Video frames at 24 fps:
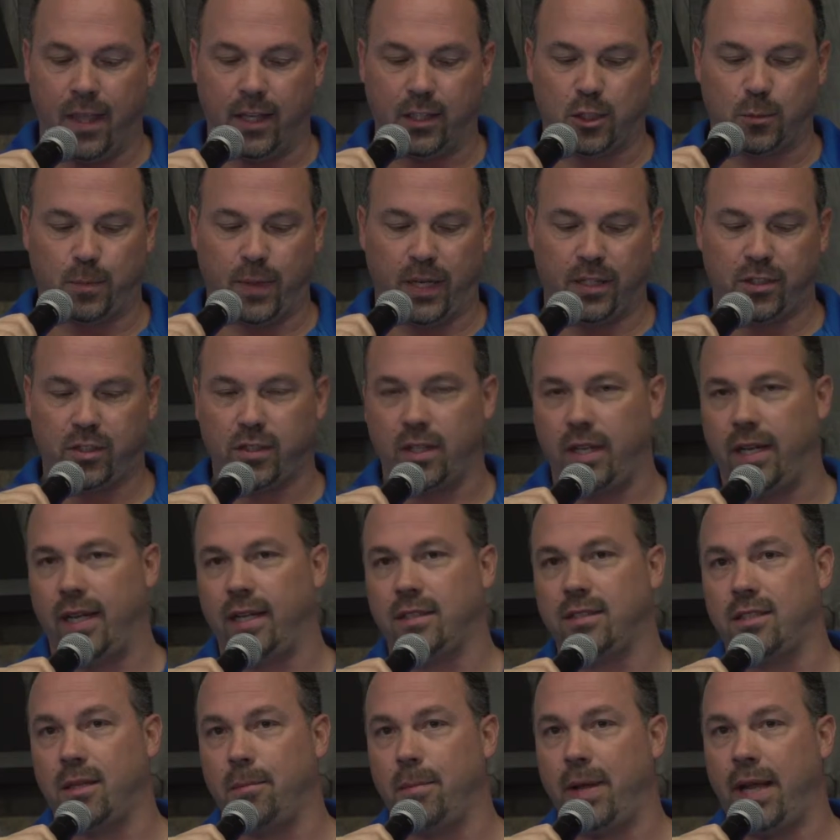especially
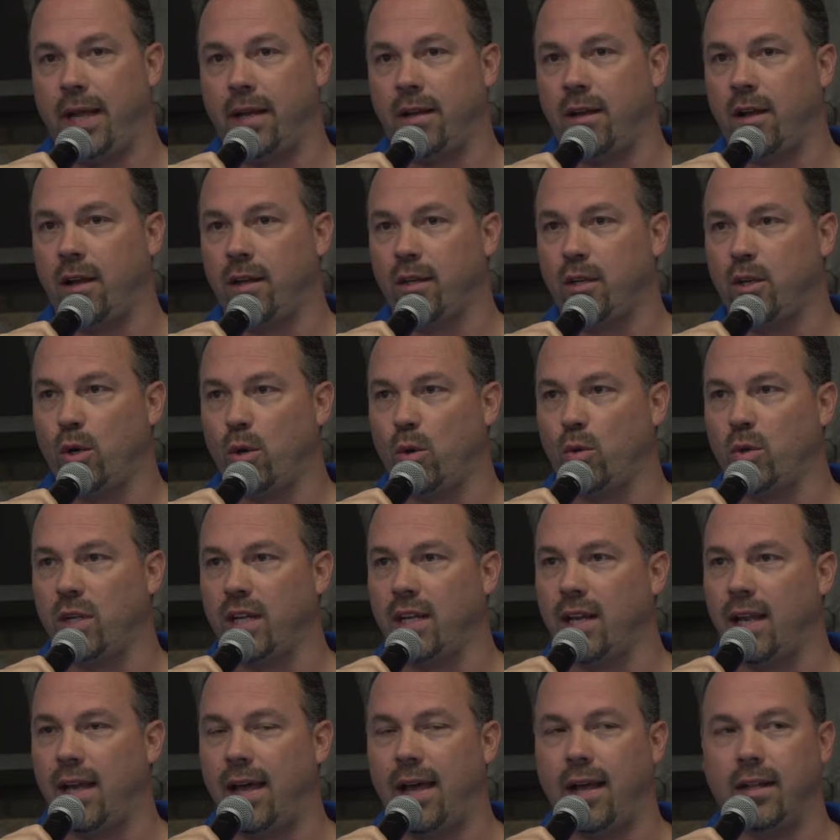as demand on coal
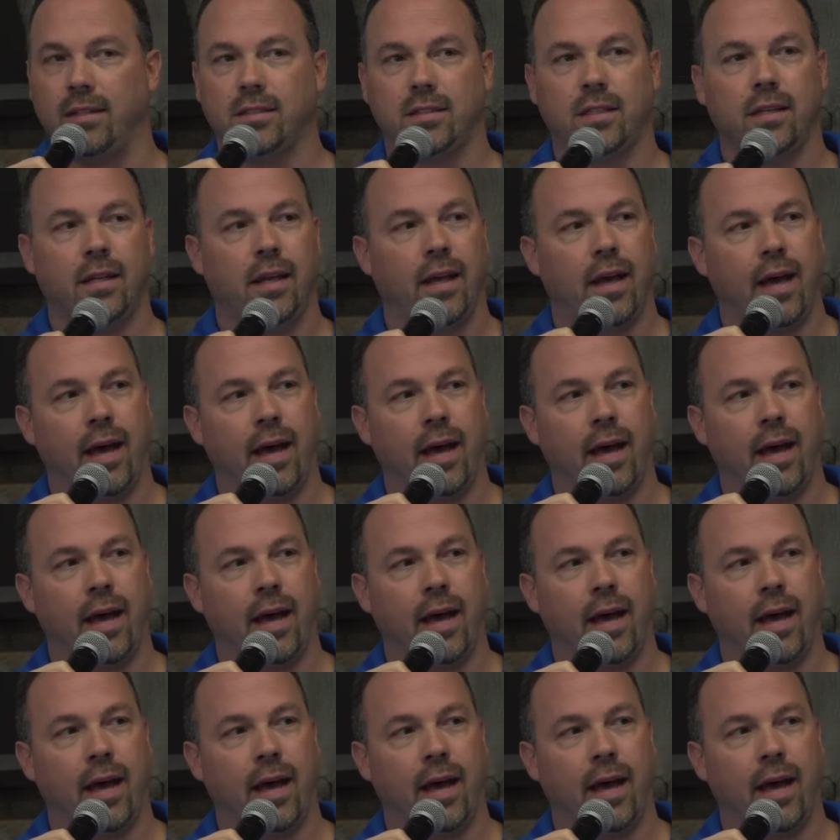declines.